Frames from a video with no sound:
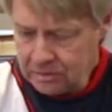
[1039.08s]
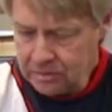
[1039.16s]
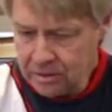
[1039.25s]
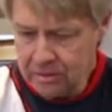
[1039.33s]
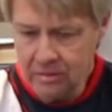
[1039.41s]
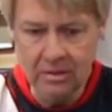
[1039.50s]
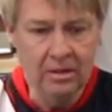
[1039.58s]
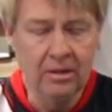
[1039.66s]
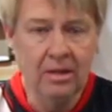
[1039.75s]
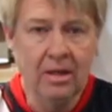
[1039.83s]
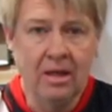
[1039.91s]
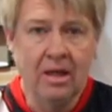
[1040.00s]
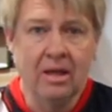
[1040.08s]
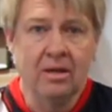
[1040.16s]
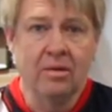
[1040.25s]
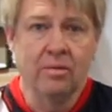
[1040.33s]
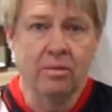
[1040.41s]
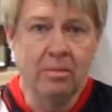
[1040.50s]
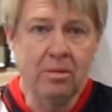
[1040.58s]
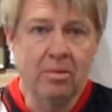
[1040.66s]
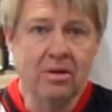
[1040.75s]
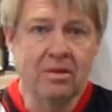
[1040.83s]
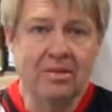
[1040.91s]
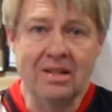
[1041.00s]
So remember,